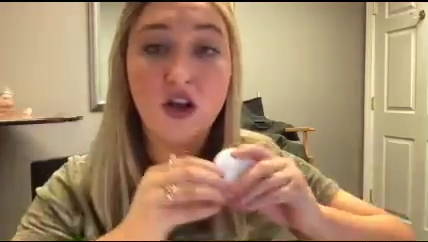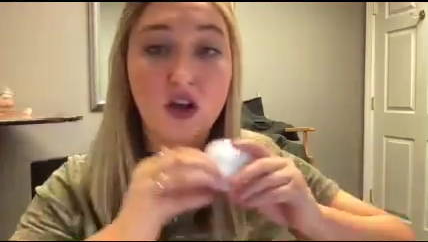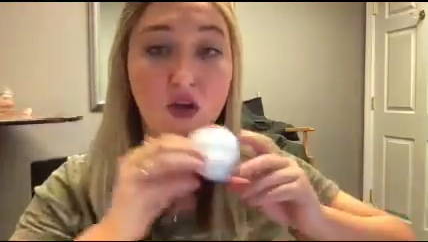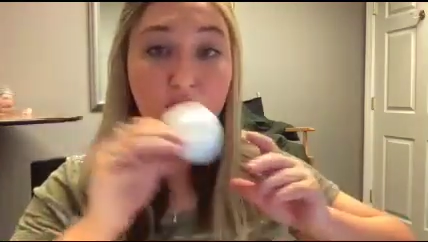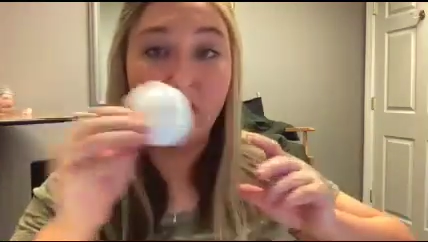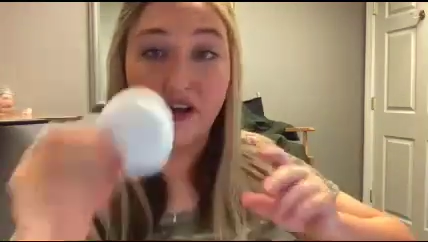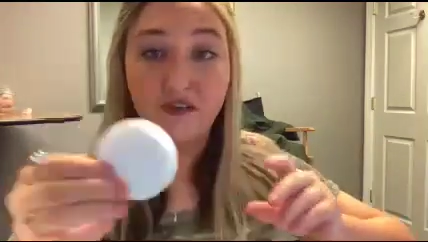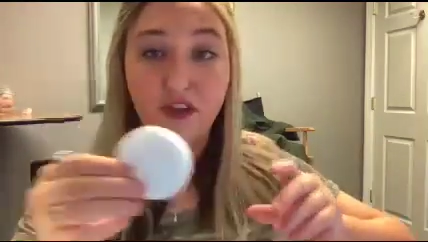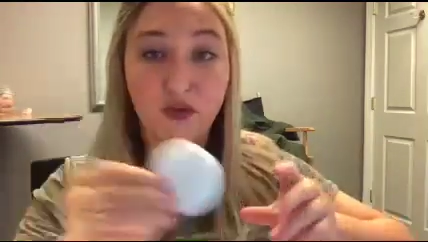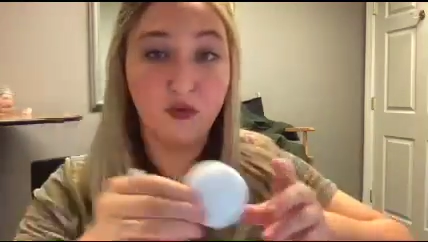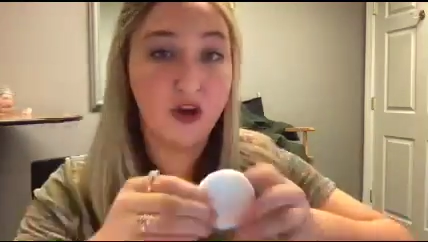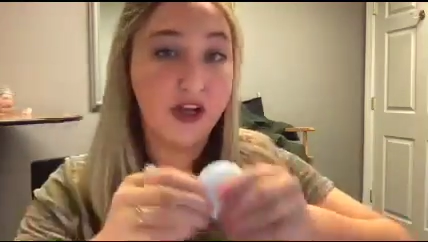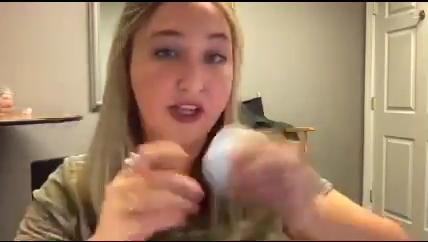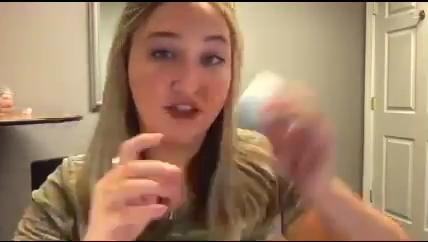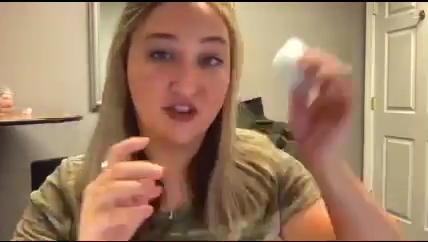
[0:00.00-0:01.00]
Whatever you
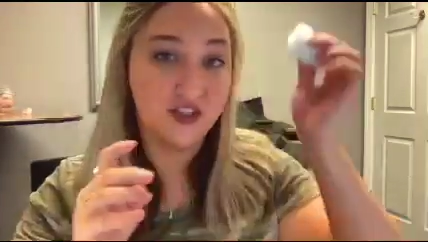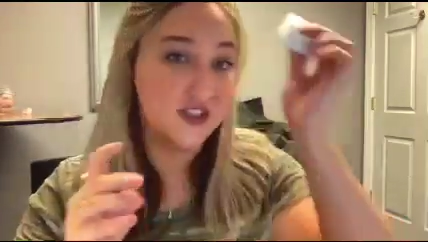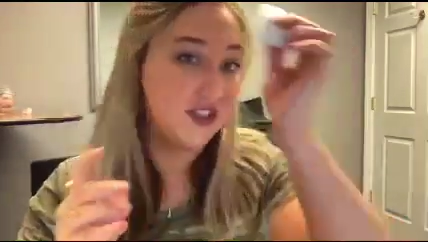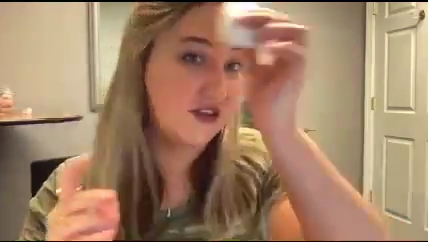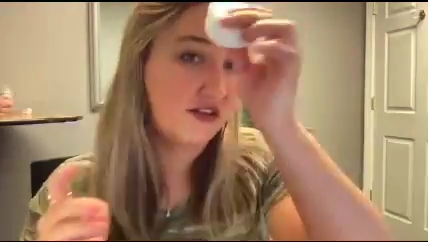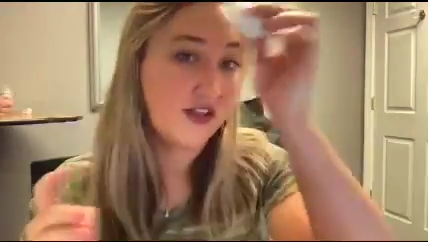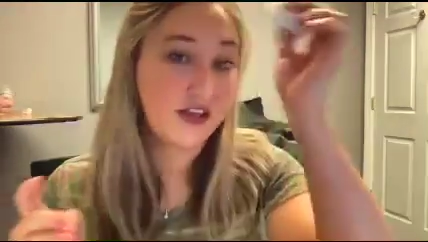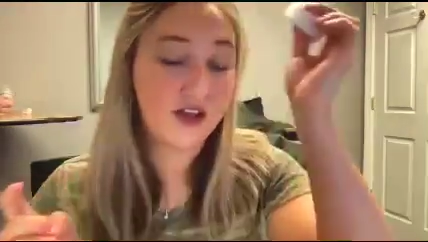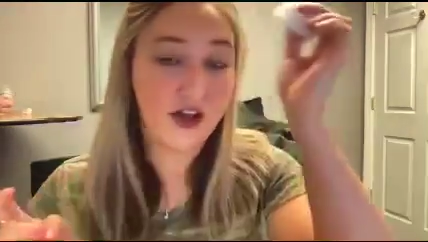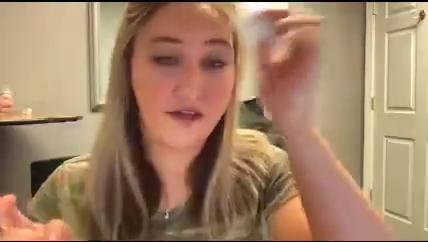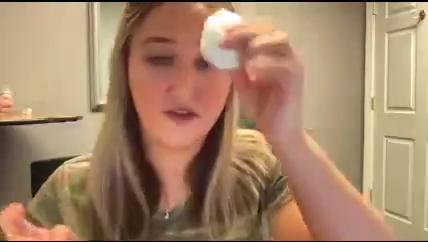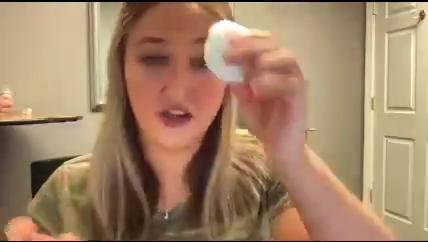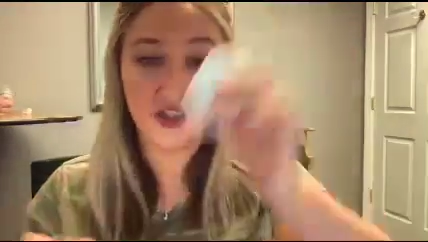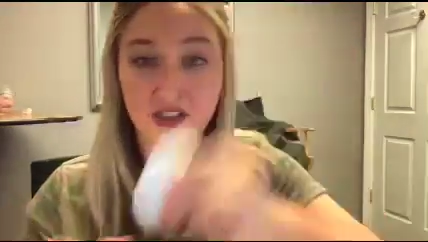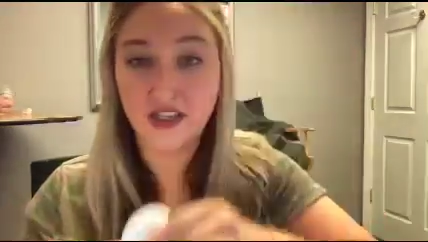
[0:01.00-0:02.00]
want. It's just to clean off
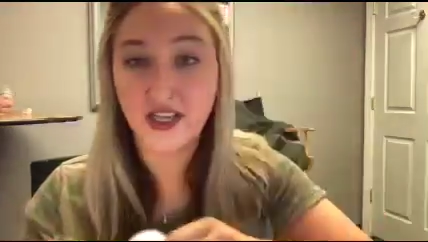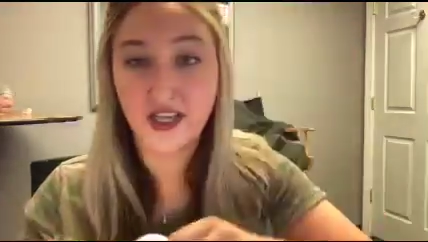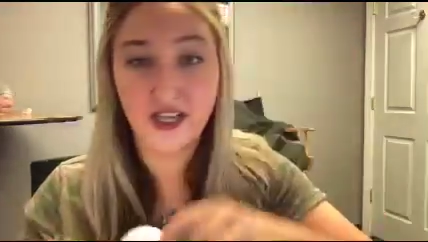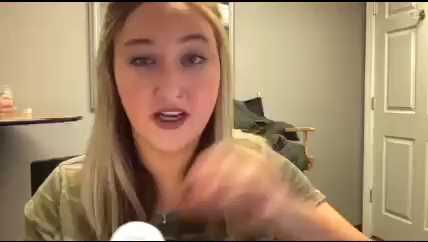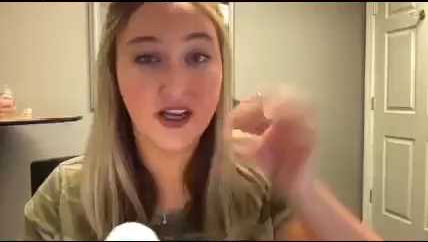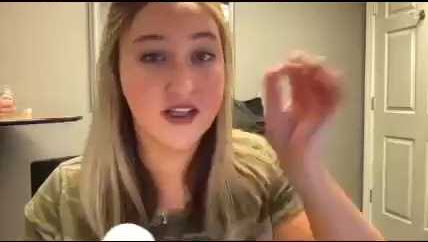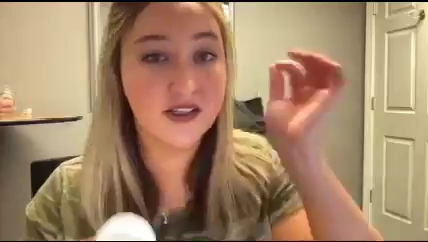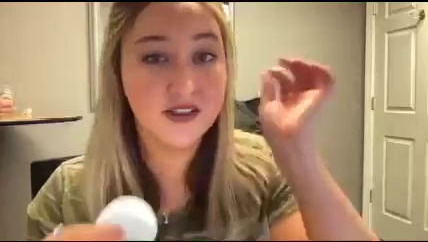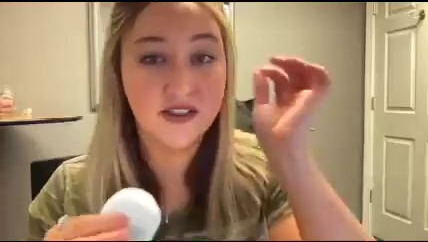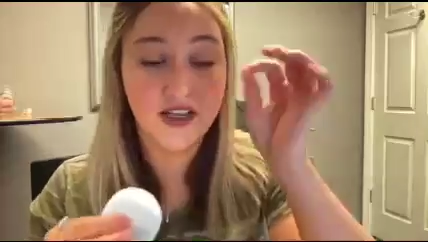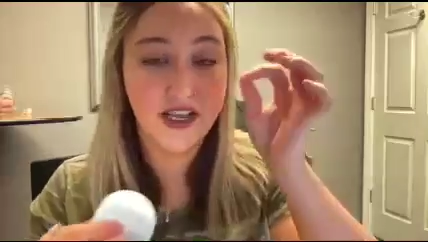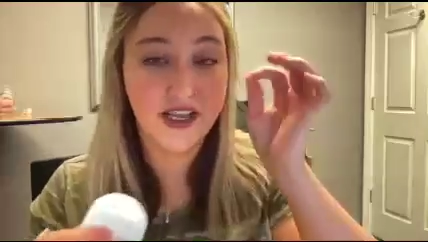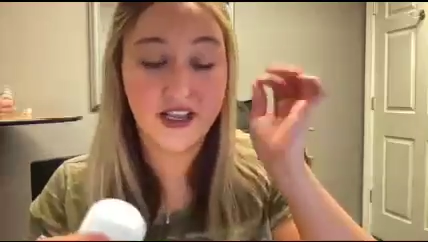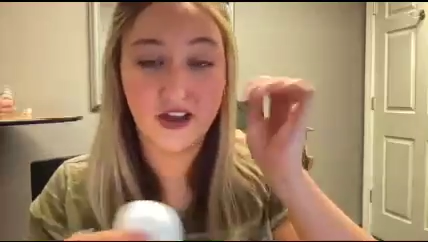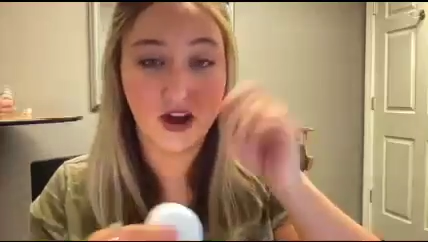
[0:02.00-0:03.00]
your skin,
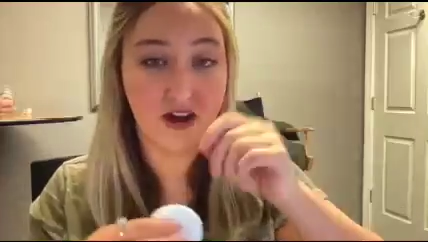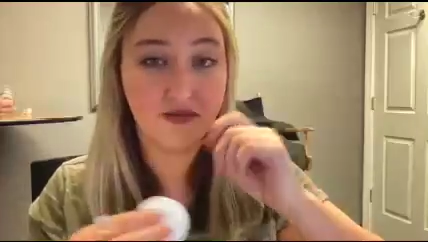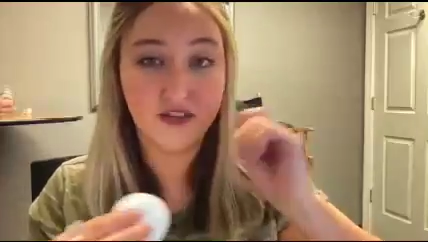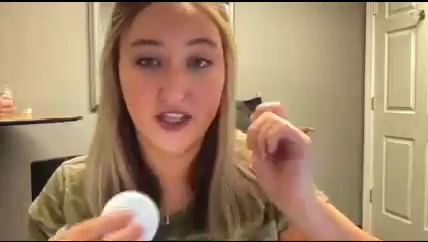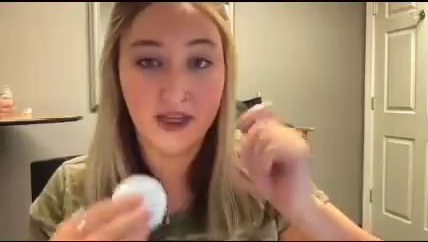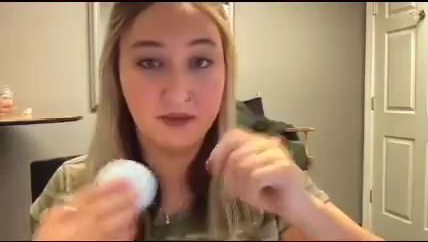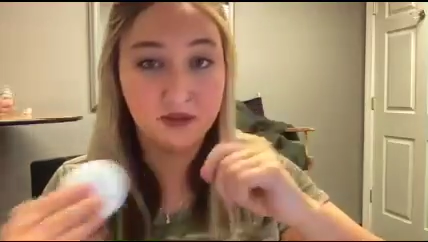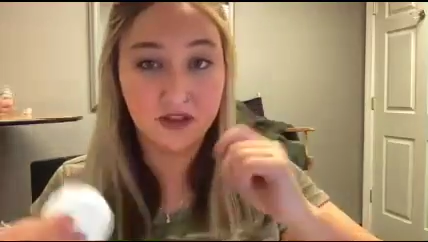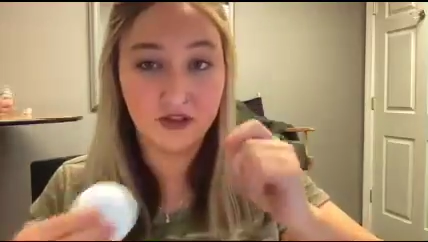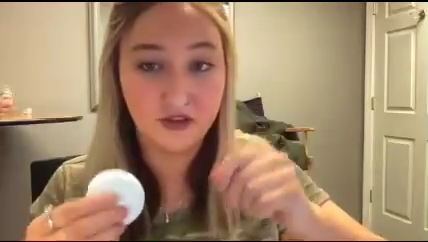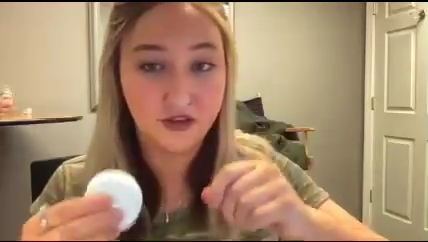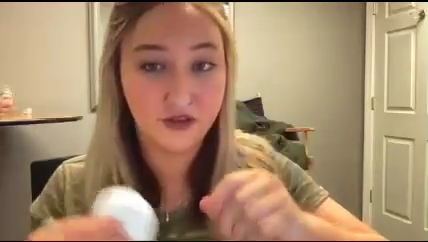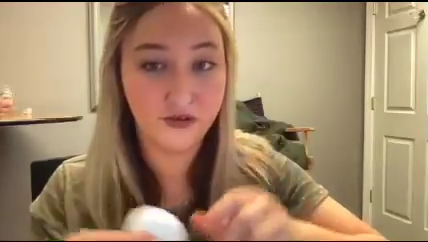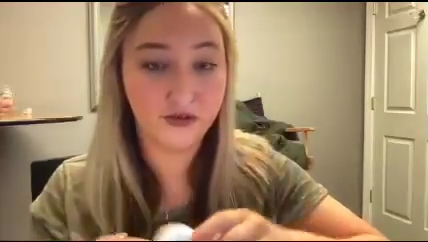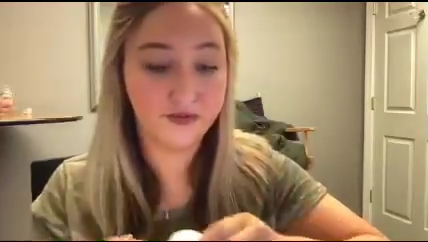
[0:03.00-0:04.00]
taking off tape and
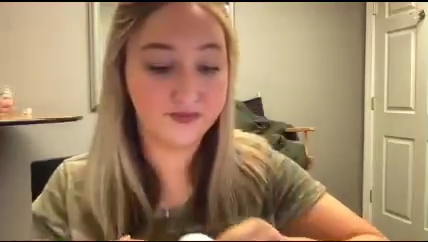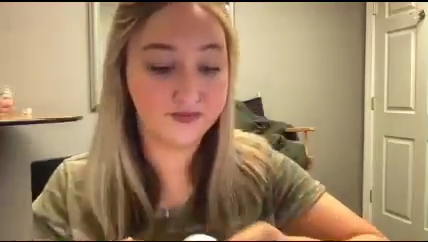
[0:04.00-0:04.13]
glue.